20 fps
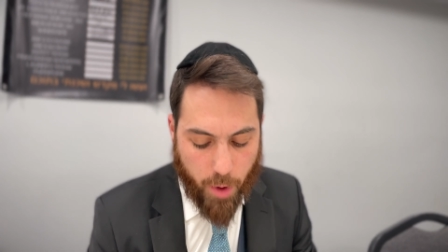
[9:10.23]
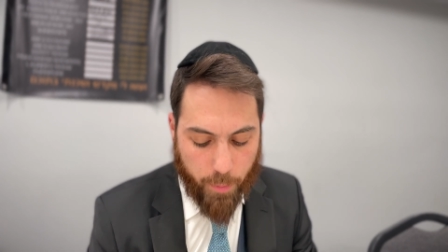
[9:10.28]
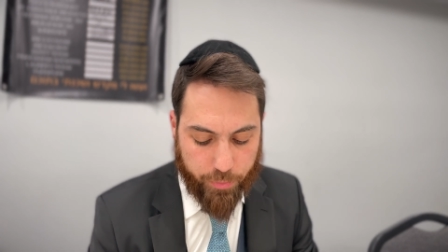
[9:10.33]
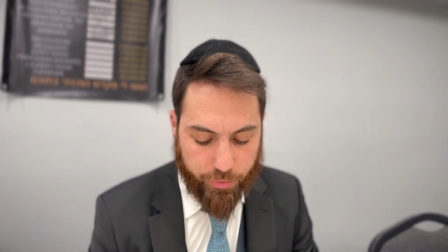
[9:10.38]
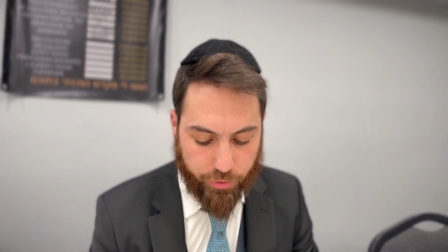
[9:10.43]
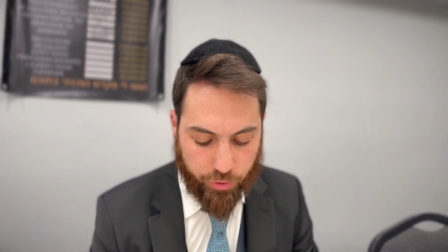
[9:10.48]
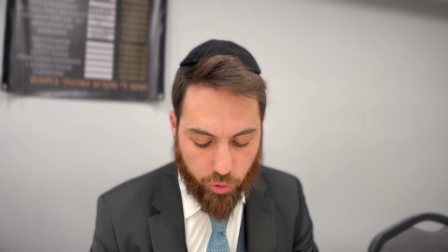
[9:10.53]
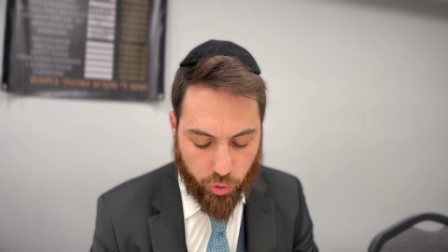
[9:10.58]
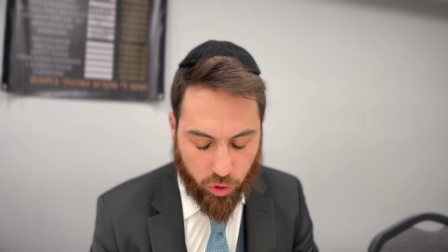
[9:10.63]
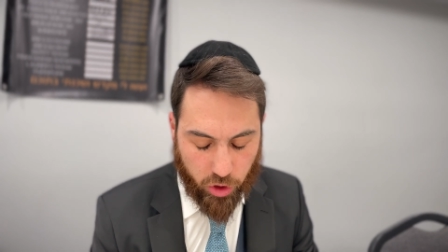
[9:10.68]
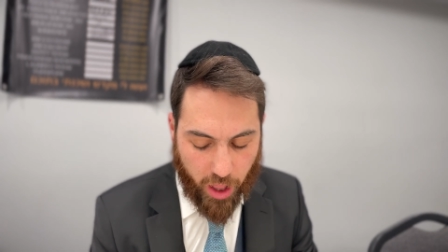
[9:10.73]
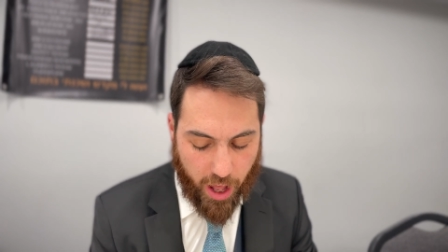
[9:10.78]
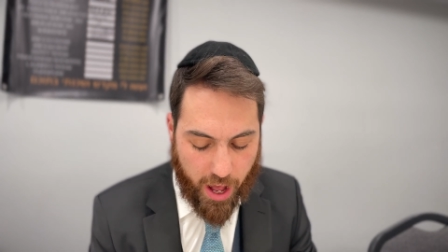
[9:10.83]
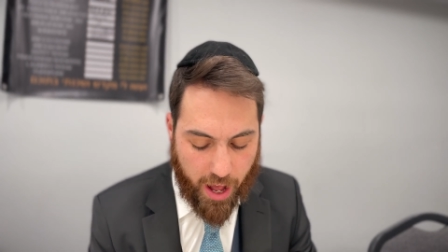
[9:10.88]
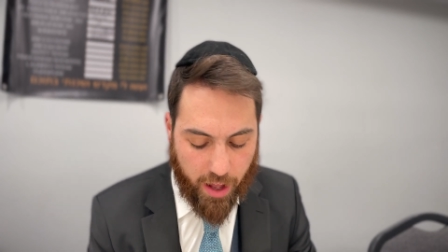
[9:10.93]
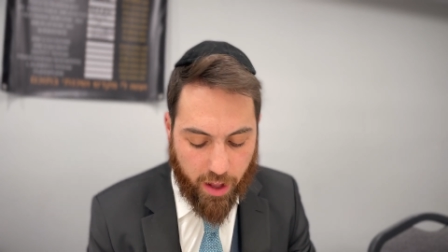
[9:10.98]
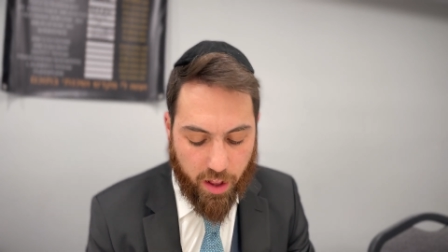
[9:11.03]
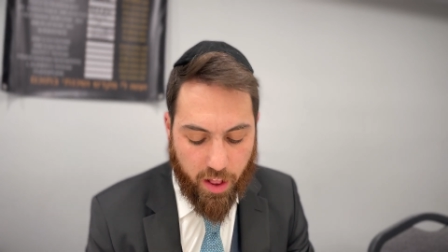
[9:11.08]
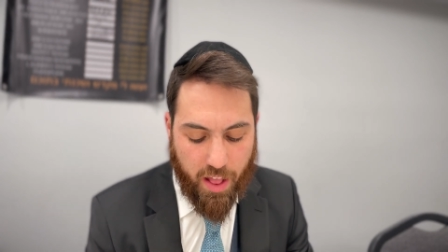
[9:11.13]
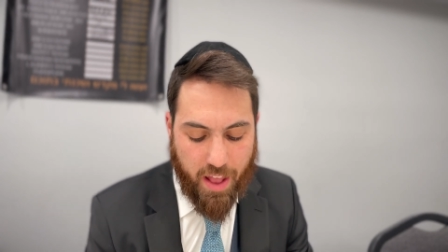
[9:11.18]

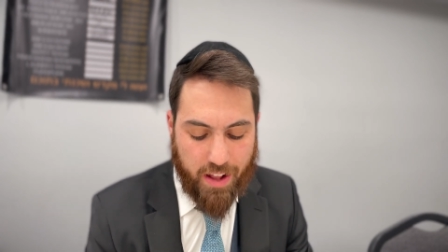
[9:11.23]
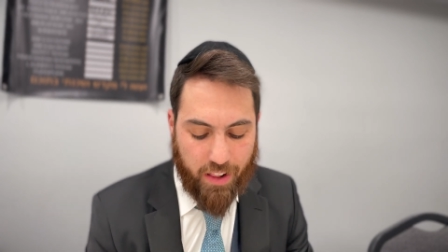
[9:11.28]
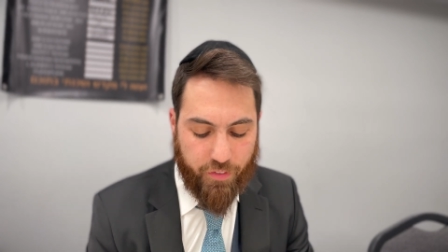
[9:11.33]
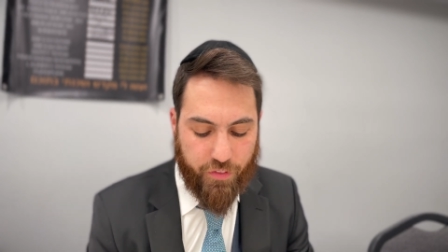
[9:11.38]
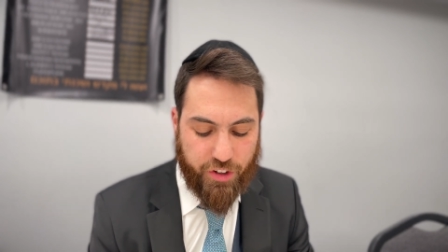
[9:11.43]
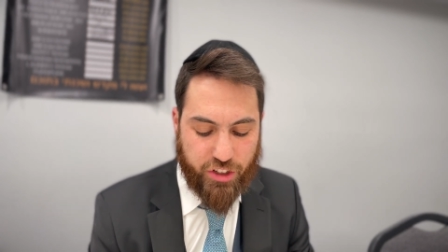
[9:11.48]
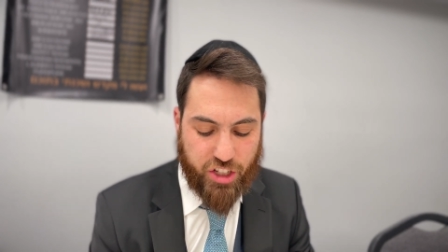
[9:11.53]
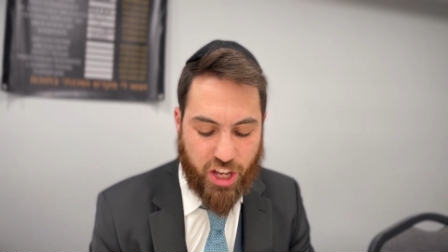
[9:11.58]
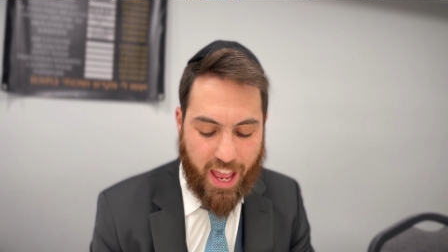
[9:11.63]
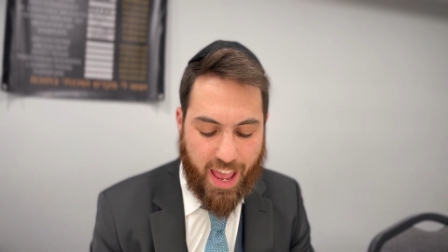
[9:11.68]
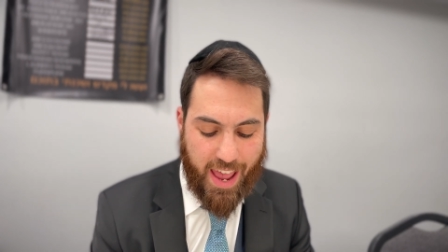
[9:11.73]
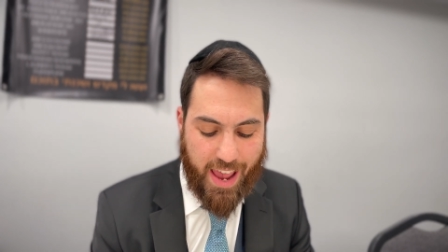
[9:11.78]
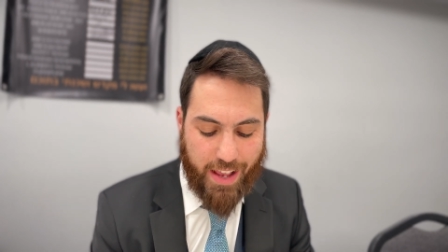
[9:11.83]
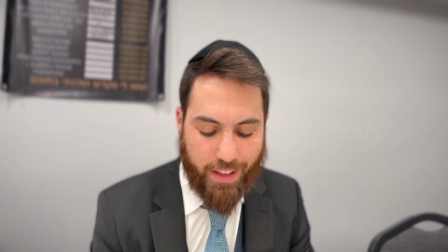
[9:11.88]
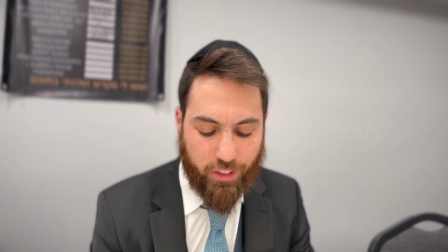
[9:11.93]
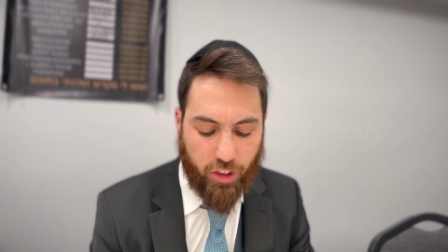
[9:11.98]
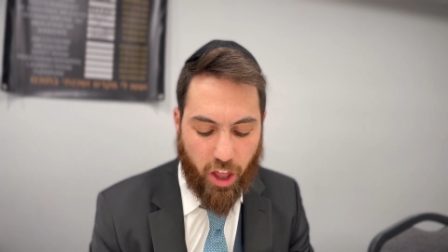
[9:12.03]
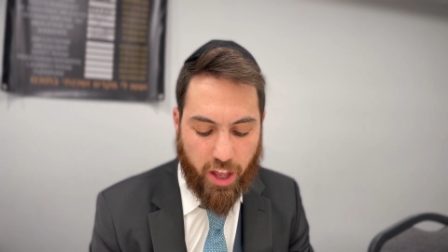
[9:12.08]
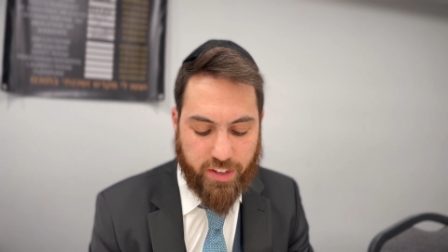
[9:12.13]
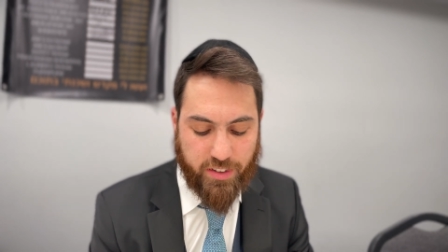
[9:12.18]
Psula
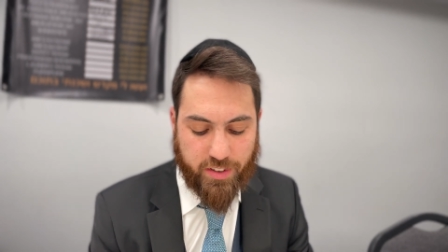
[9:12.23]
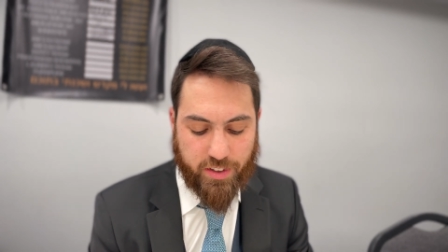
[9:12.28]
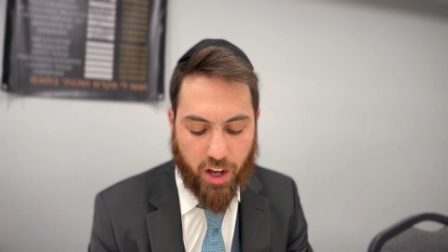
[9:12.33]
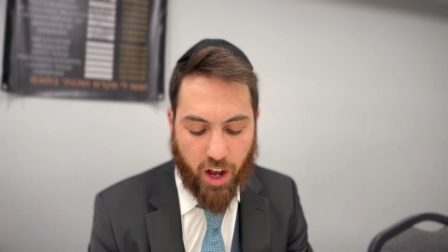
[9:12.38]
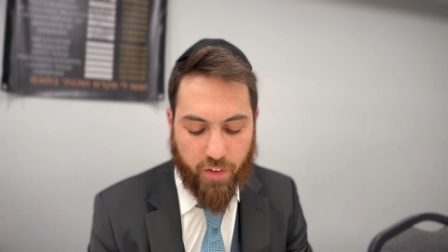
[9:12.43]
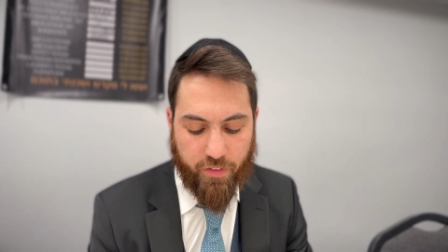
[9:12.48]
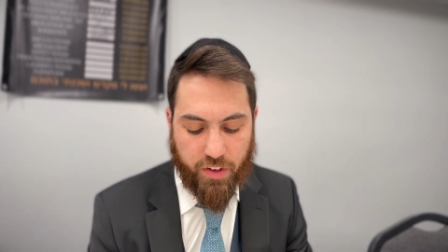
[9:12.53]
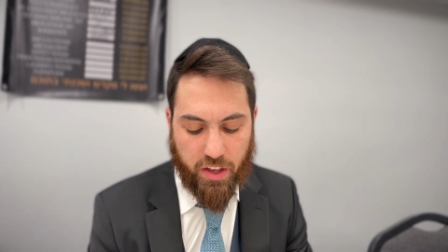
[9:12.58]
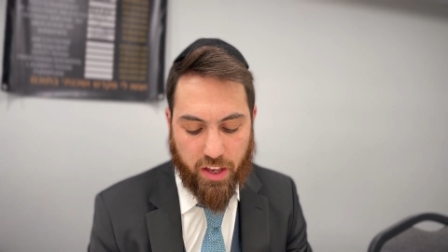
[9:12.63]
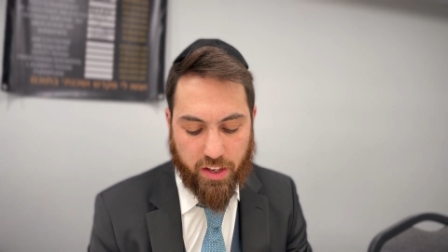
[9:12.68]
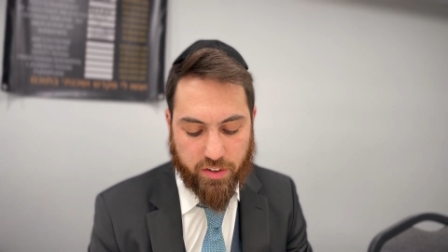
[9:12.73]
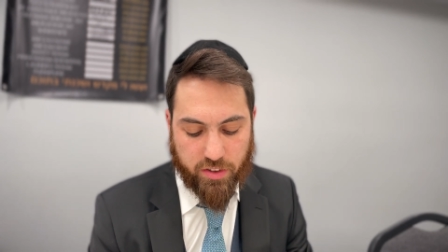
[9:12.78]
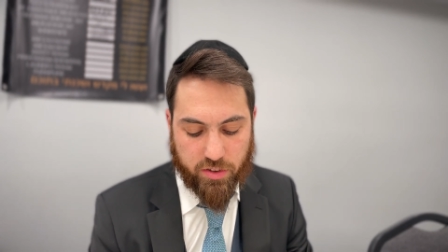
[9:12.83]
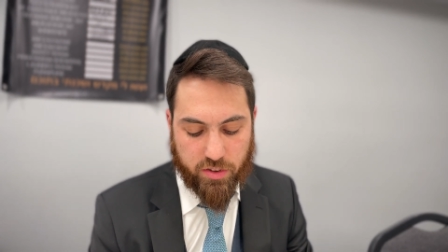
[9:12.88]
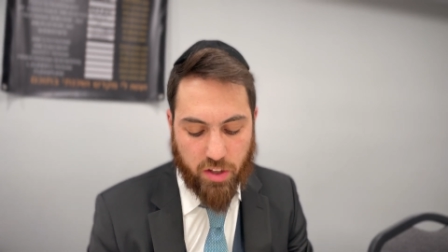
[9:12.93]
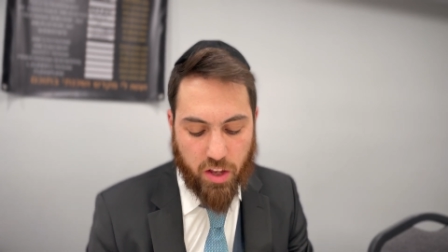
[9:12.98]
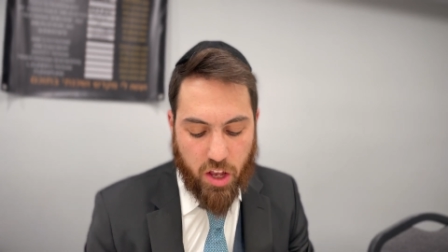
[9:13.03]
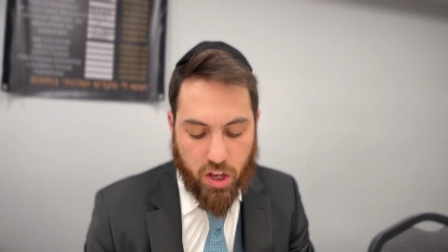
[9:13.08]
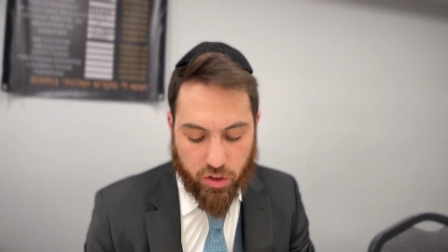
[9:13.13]
Lo Zavius.